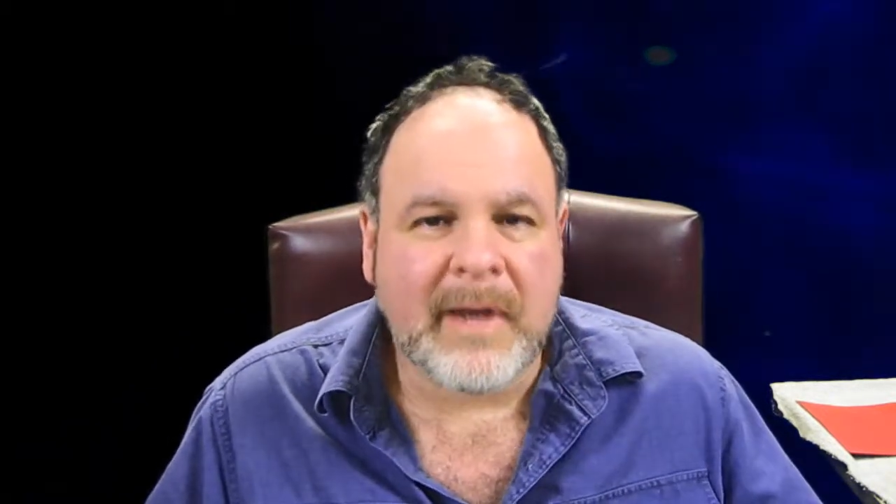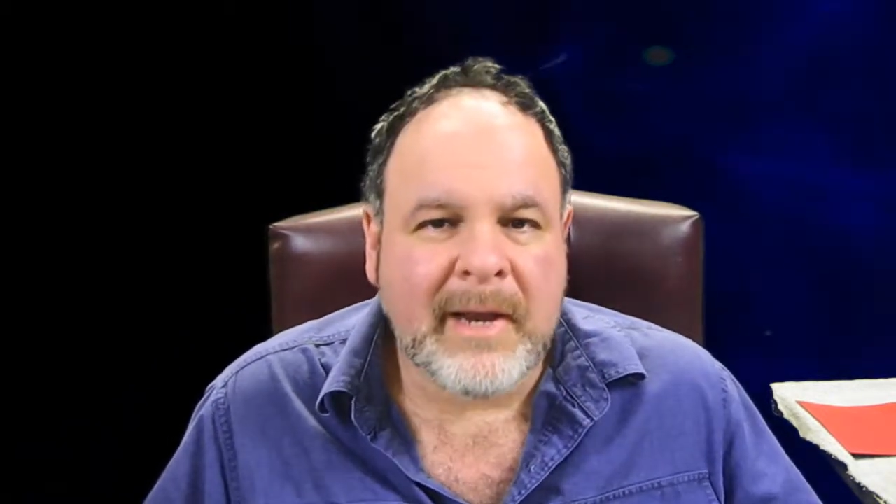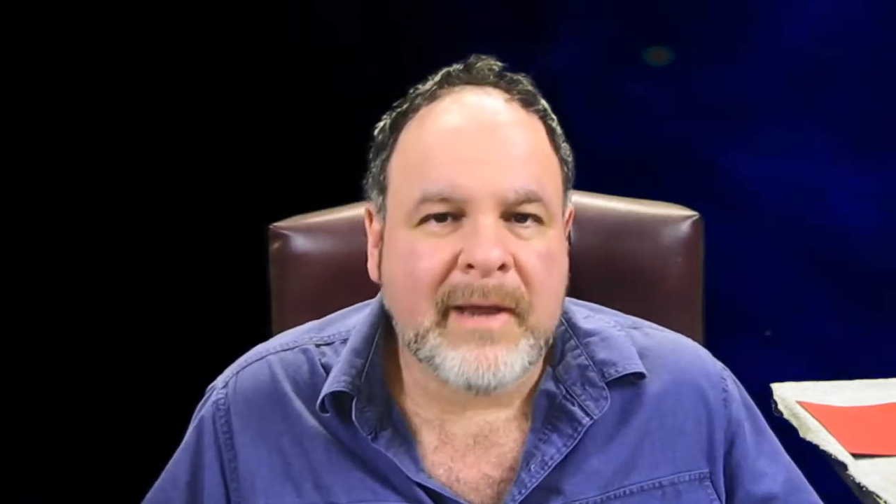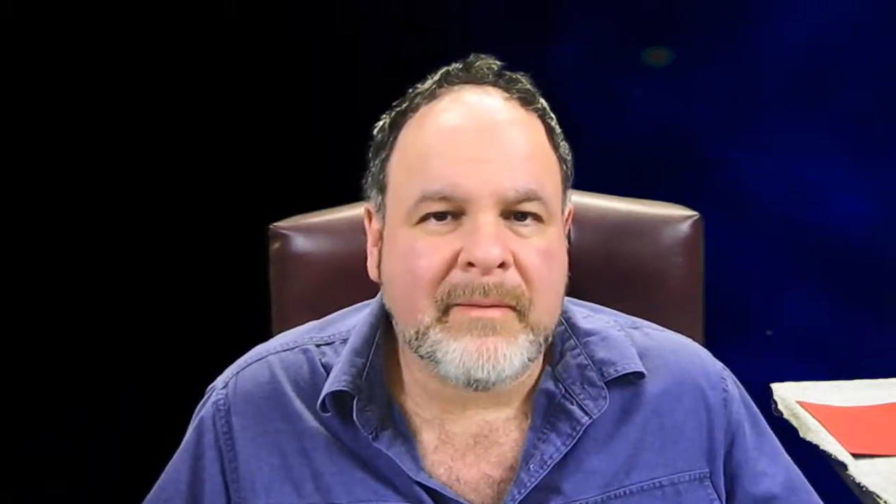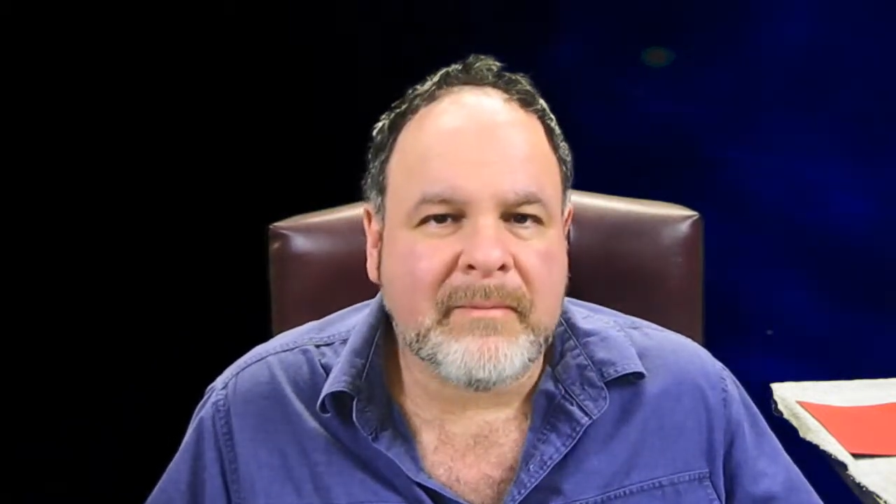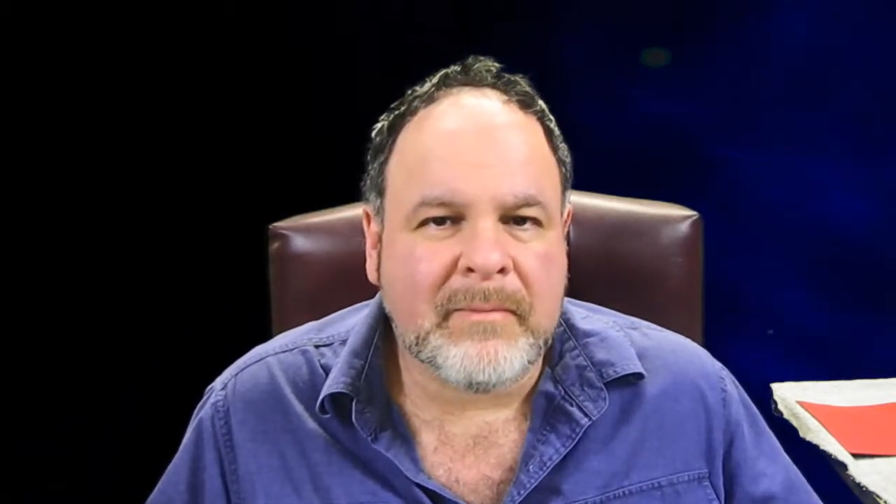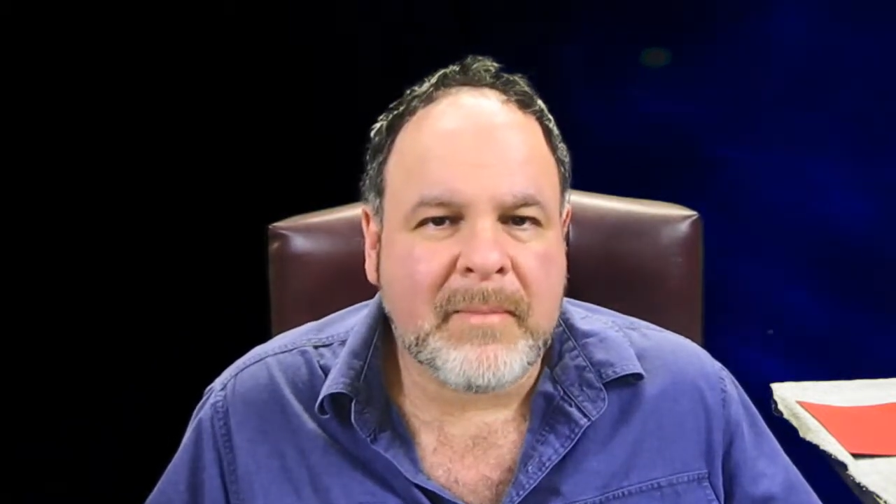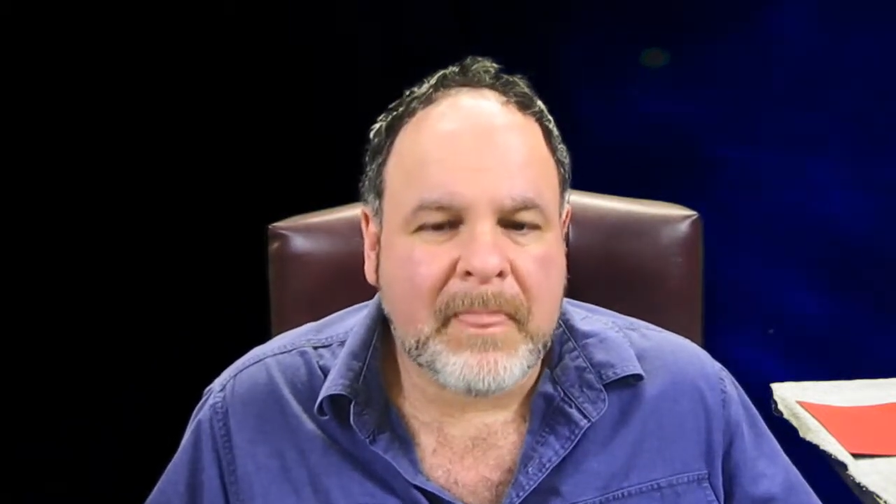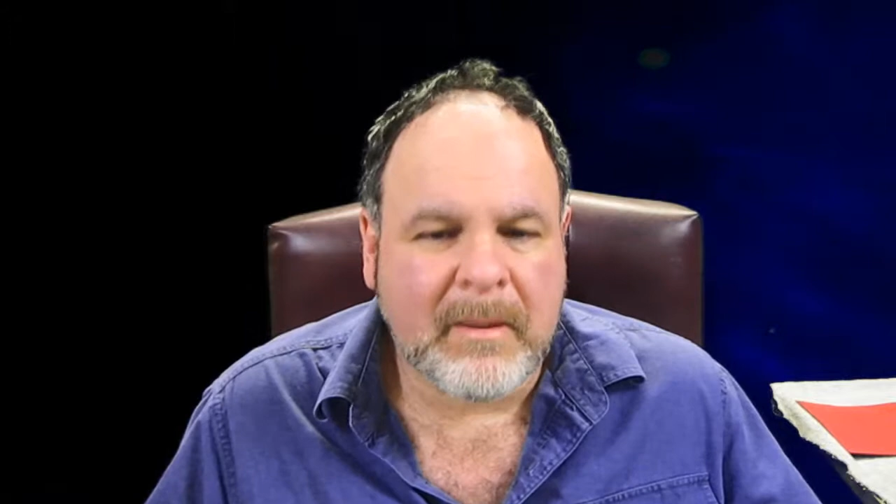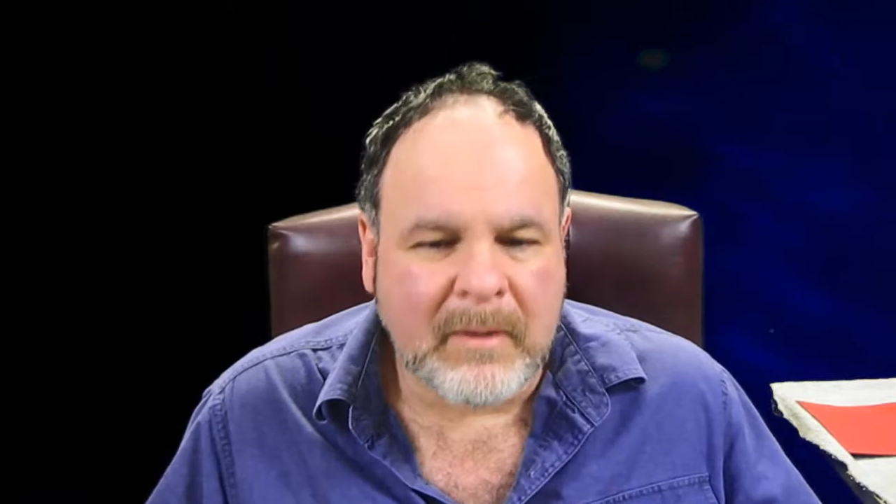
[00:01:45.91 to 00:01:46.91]
AM
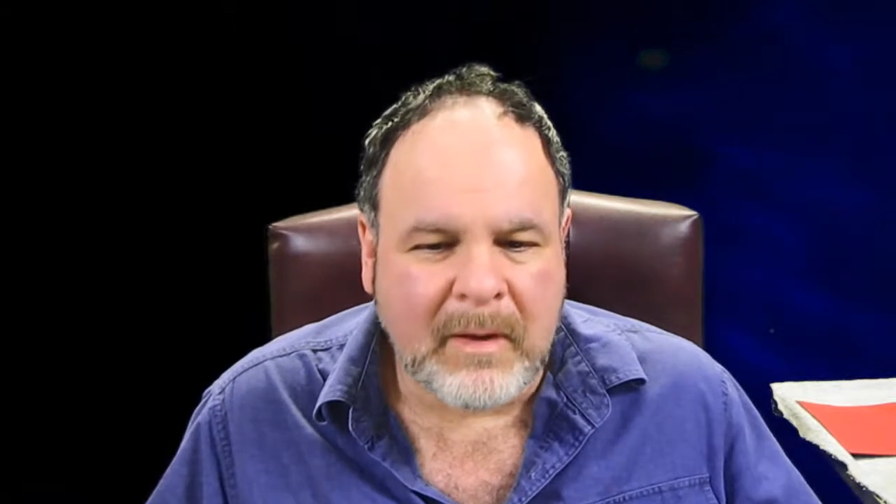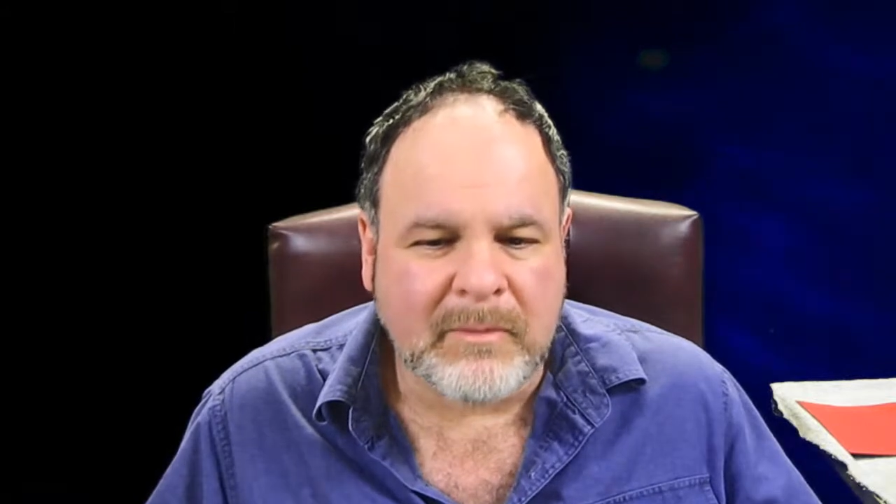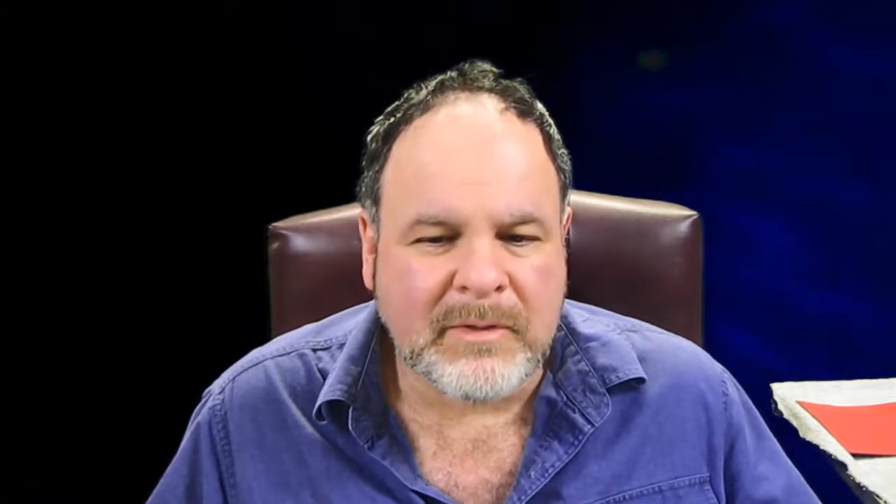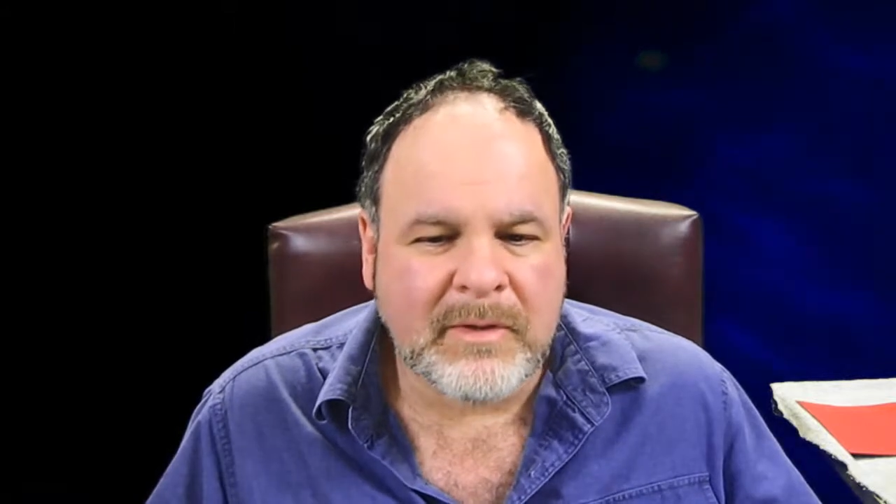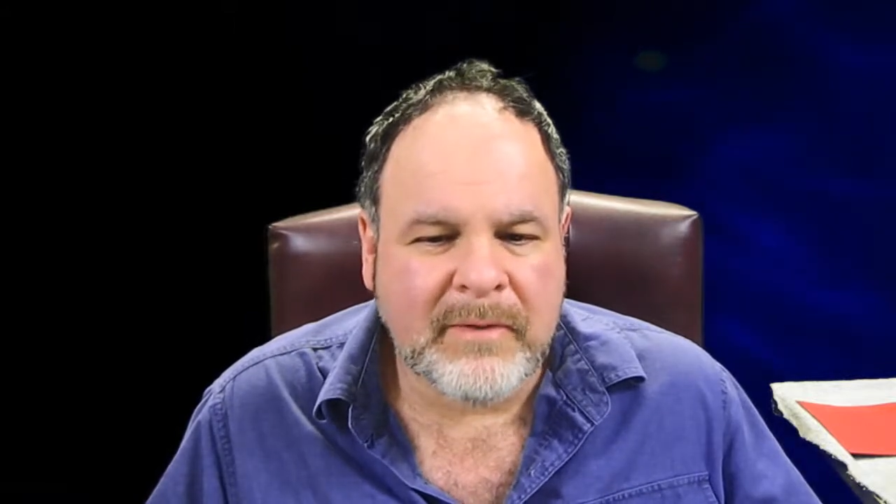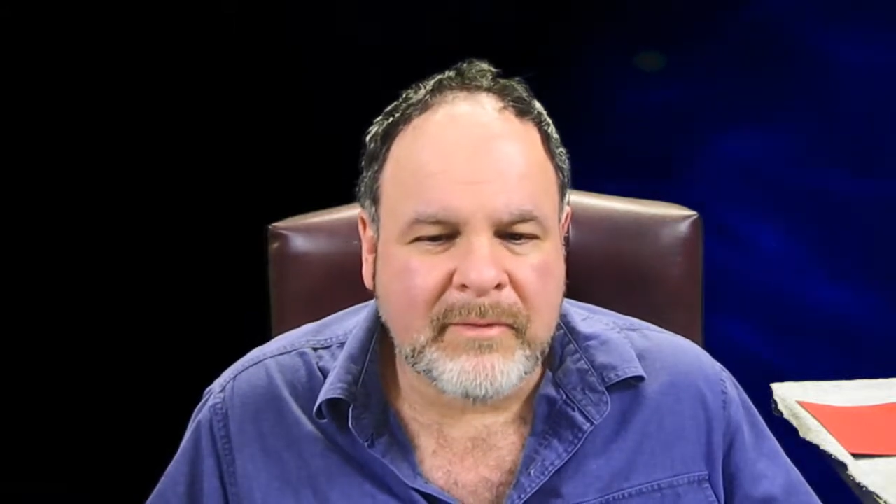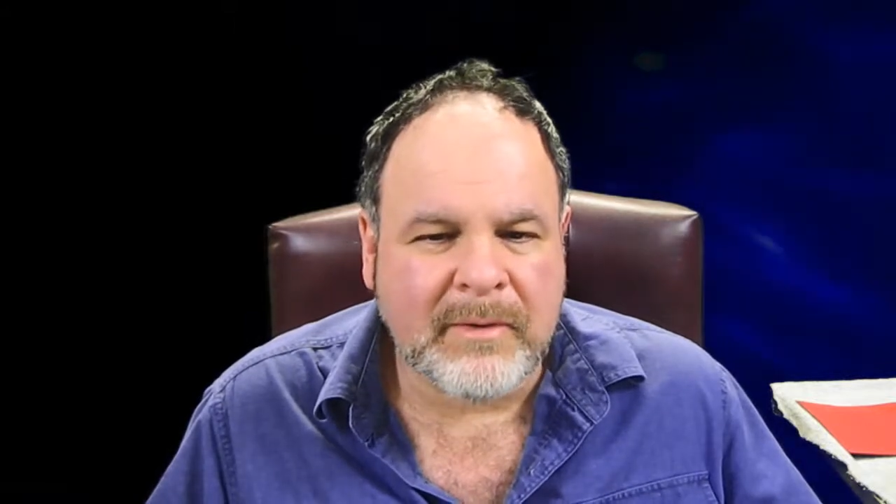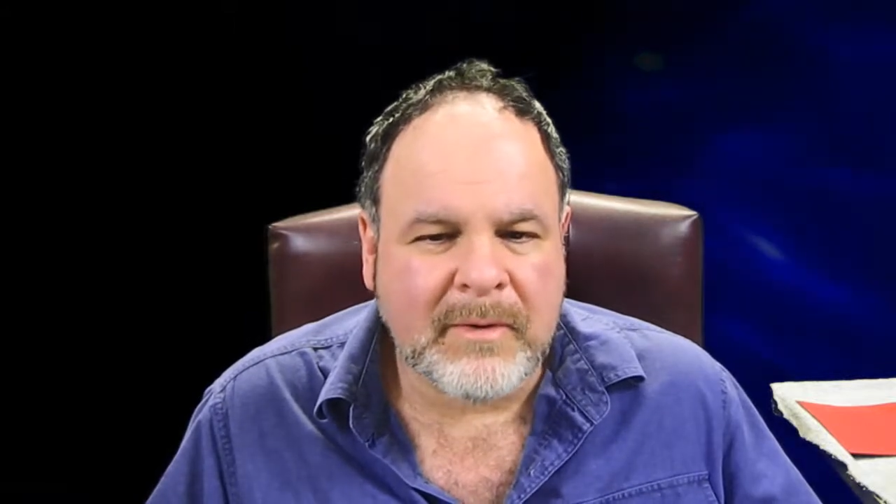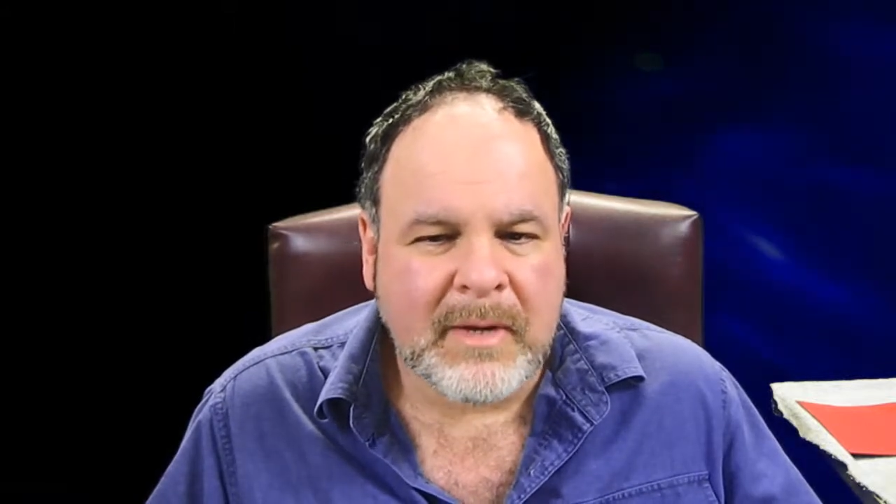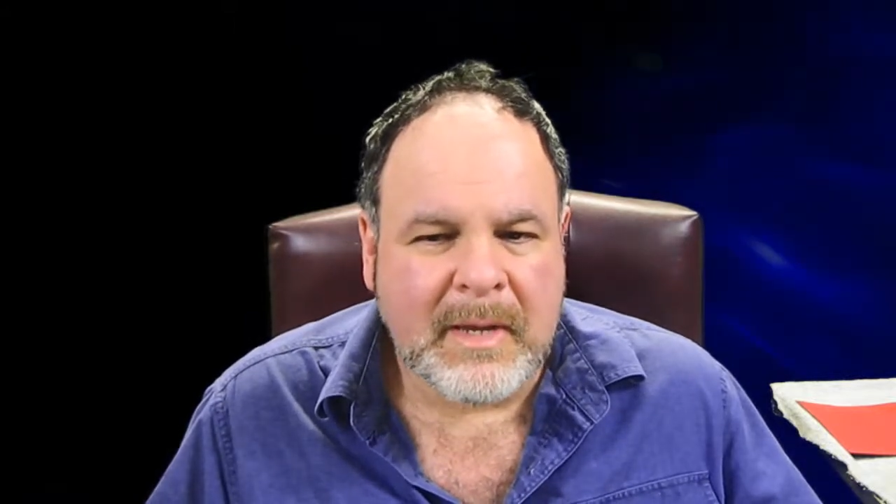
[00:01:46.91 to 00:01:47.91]
receiver